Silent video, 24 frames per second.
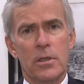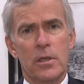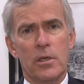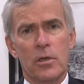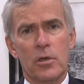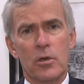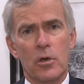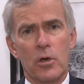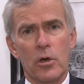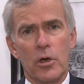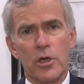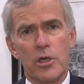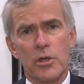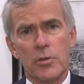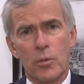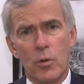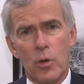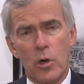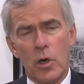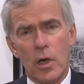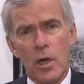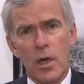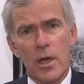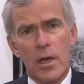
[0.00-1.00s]
encourage
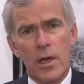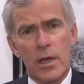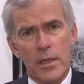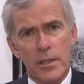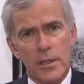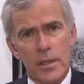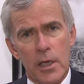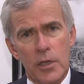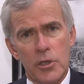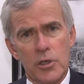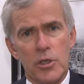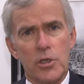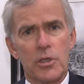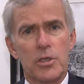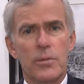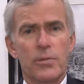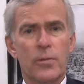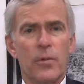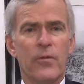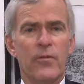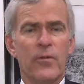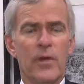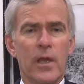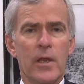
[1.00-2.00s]
more attention to
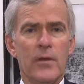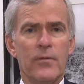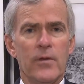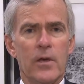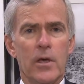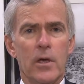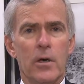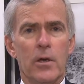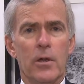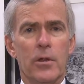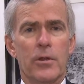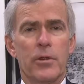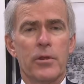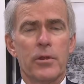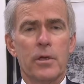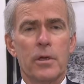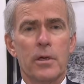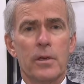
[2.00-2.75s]
preventive health,